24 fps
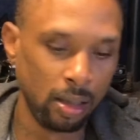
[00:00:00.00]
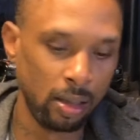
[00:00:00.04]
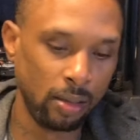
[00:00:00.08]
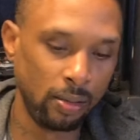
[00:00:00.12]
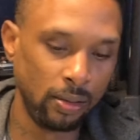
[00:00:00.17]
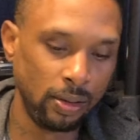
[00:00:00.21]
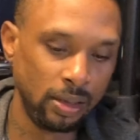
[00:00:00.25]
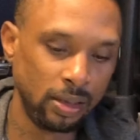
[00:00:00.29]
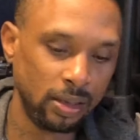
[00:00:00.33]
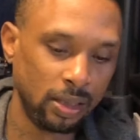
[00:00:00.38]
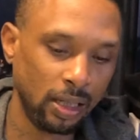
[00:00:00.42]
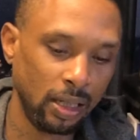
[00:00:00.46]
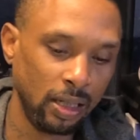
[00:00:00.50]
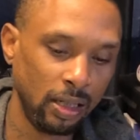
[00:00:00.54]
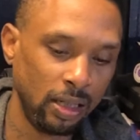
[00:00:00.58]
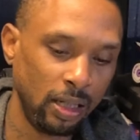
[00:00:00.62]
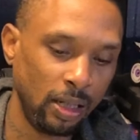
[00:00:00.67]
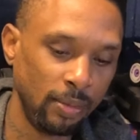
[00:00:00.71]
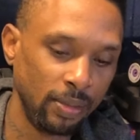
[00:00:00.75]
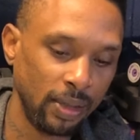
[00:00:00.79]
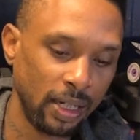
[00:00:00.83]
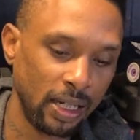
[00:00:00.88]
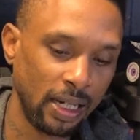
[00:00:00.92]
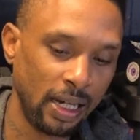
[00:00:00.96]
We're just gonna
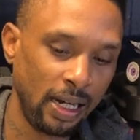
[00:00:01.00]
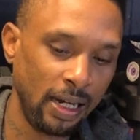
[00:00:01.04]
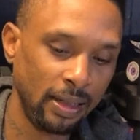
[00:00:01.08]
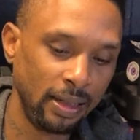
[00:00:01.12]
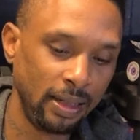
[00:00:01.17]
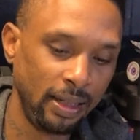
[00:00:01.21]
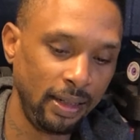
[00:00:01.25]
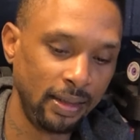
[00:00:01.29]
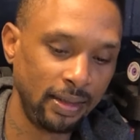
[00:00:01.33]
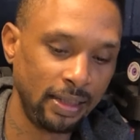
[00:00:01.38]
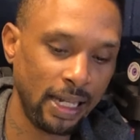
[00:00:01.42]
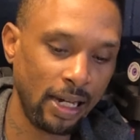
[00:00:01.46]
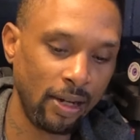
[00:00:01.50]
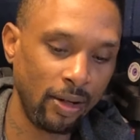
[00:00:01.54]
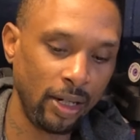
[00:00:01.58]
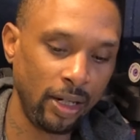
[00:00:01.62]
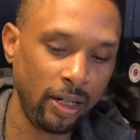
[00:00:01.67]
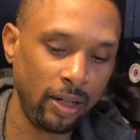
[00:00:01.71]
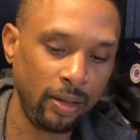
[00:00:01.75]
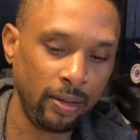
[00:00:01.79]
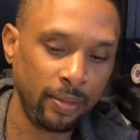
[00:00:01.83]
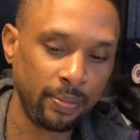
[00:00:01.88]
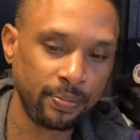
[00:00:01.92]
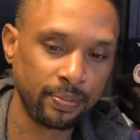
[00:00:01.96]
dump the contents out
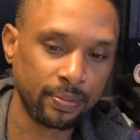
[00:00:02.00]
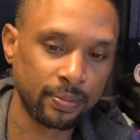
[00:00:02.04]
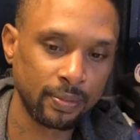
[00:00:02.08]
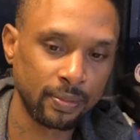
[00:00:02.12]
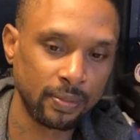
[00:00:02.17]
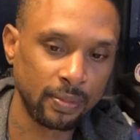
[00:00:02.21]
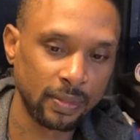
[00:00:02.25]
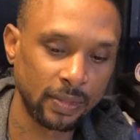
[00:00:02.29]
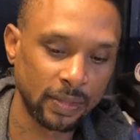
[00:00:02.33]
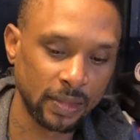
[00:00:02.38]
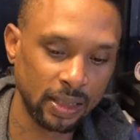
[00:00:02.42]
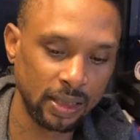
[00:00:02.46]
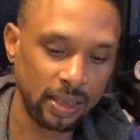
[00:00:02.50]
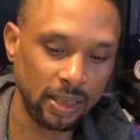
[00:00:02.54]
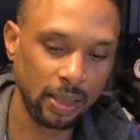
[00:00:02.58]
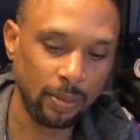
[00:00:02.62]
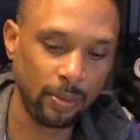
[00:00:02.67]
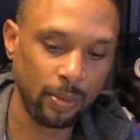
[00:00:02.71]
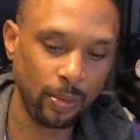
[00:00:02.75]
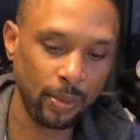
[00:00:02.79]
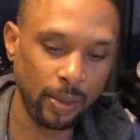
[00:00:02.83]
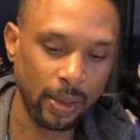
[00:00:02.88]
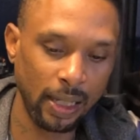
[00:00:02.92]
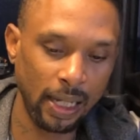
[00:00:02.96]
here, see
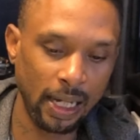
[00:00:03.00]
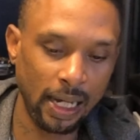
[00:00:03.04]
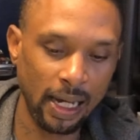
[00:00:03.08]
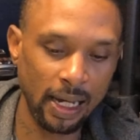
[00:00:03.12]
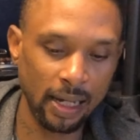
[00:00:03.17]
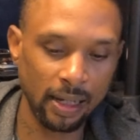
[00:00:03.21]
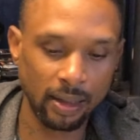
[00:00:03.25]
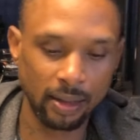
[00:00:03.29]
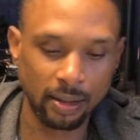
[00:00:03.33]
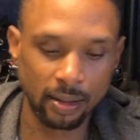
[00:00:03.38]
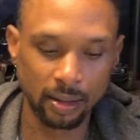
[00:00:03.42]
what we got.